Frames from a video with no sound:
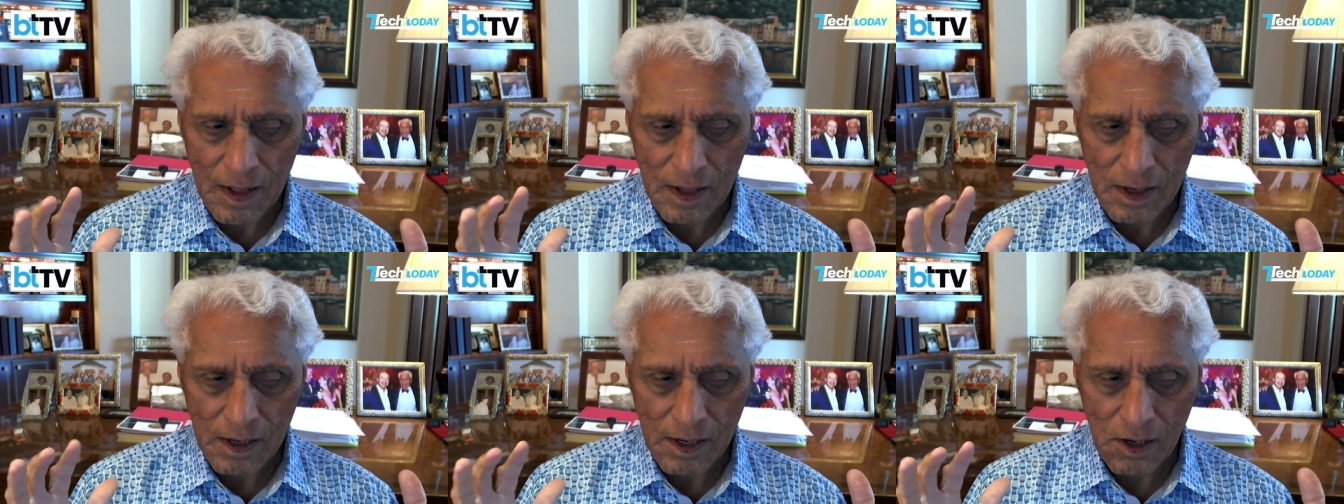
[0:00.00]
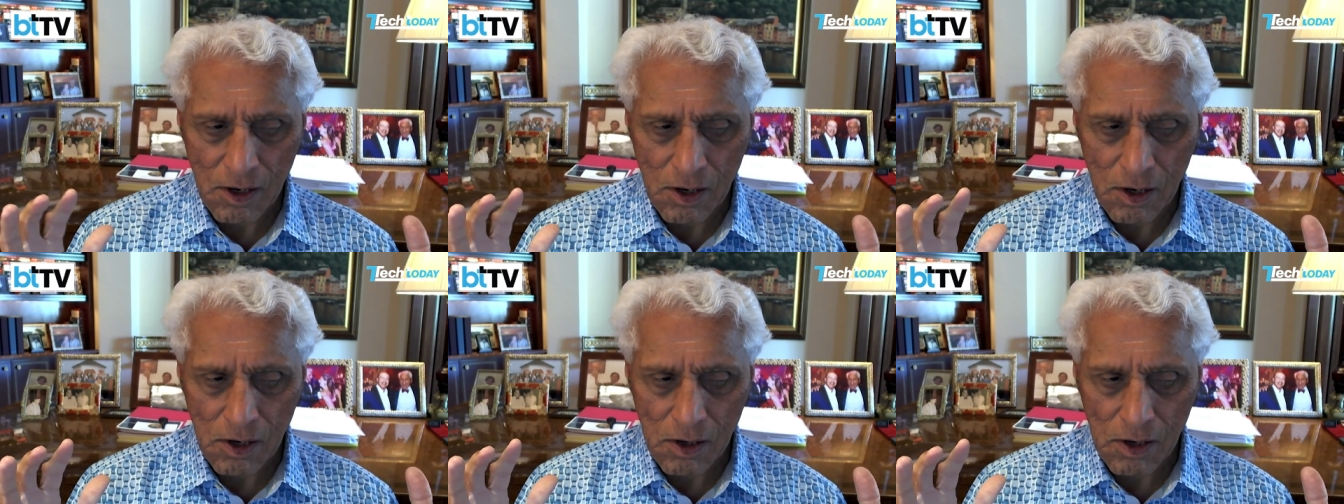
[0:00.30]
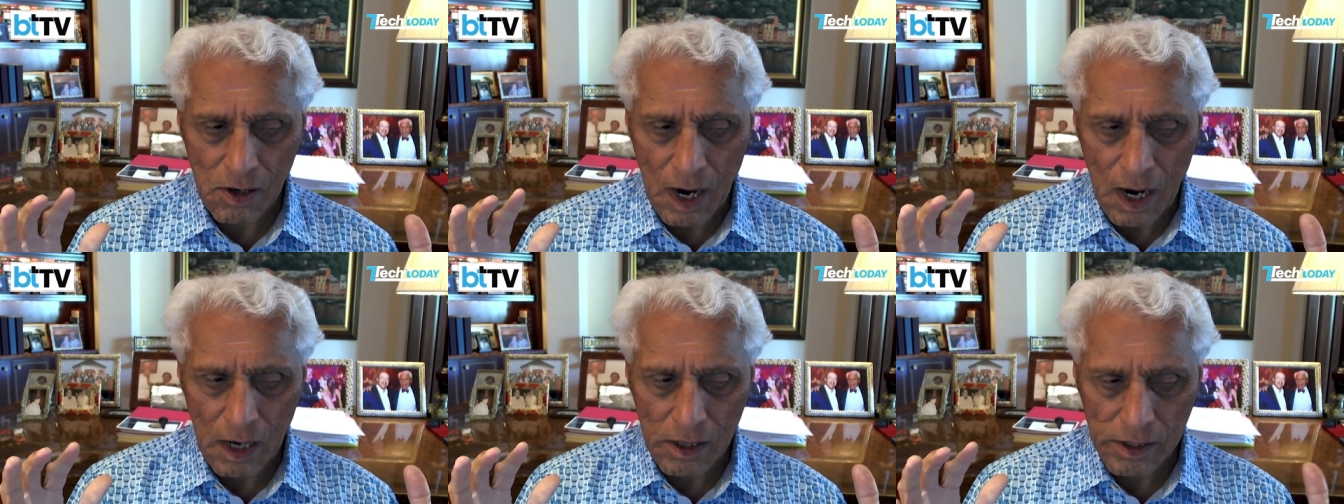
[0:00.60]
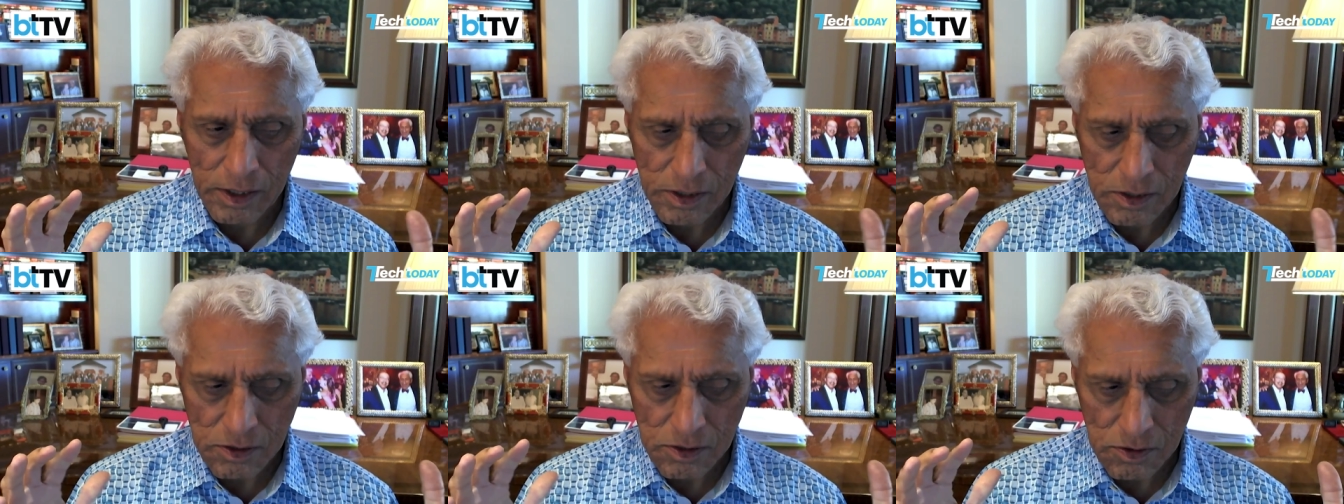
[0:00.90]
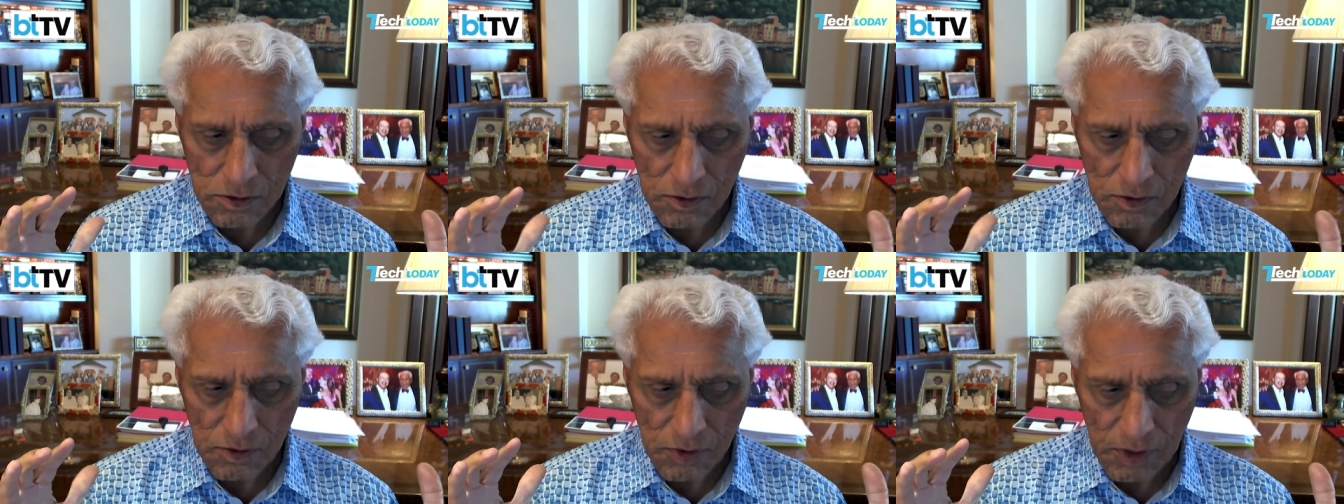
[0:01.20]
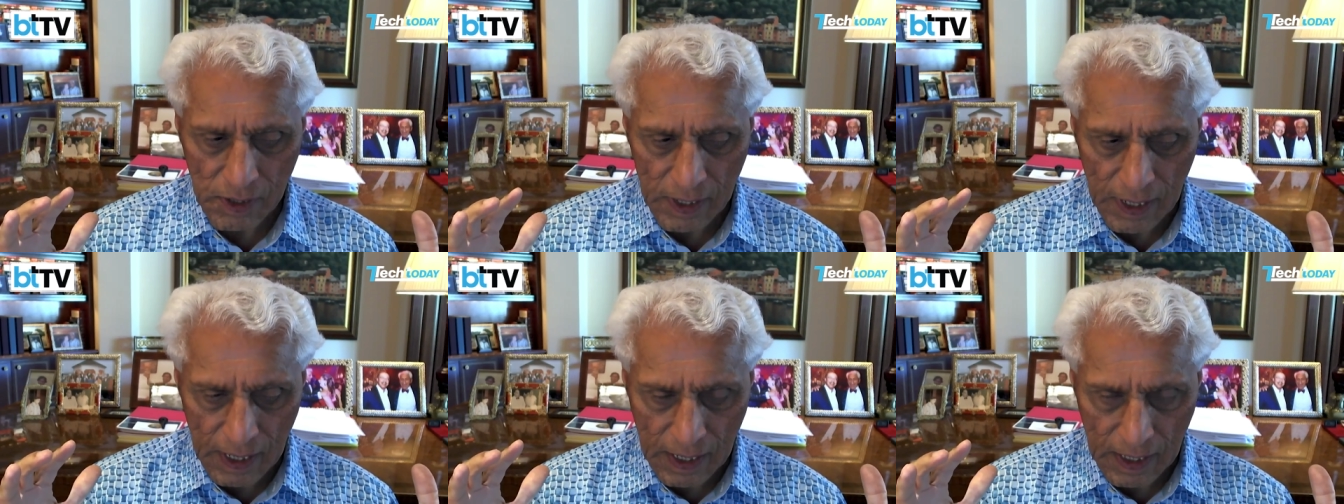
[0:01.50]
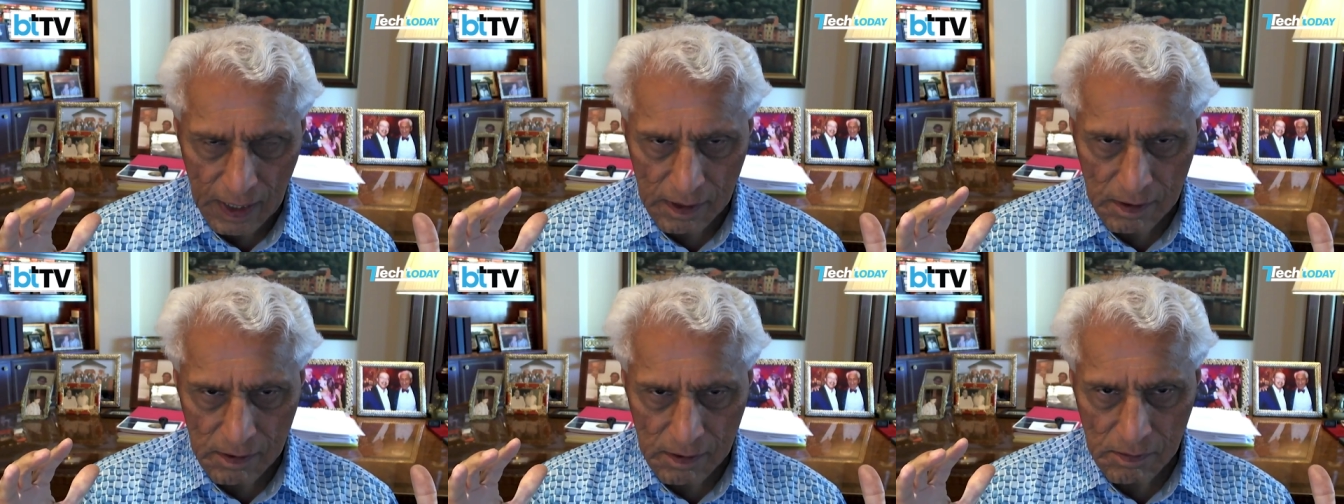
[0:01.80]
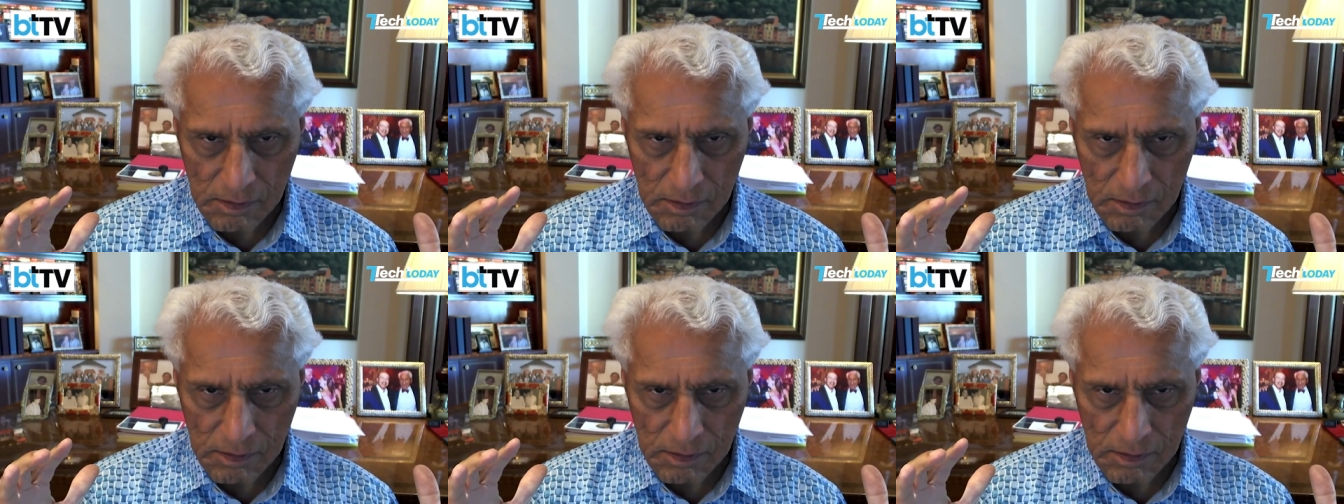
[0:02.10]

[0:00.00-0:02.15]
How do you create